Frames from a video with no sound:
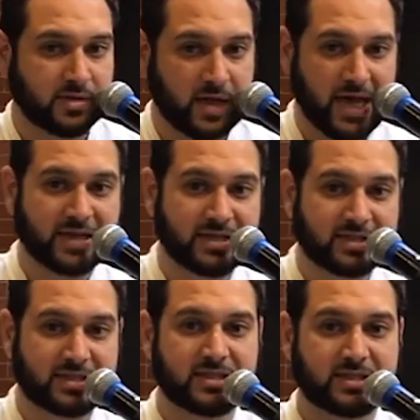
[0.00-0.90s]
And he
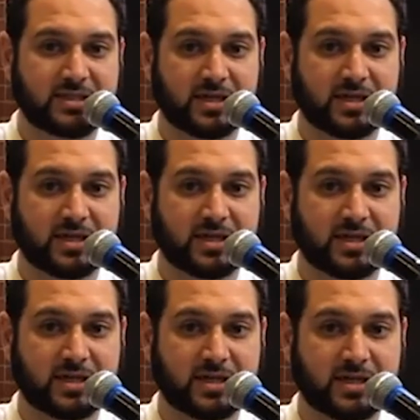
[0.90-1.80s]
sits next
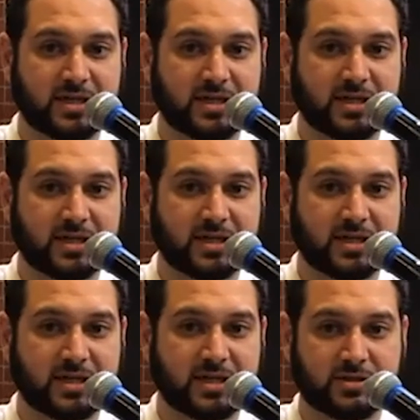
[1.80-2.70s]

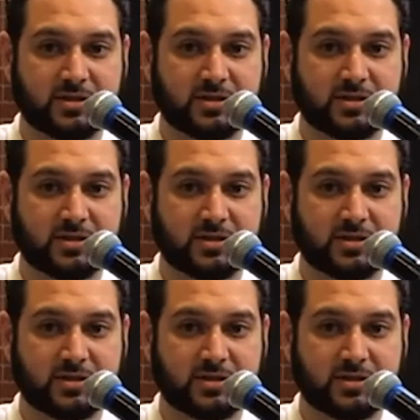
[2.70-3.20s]
to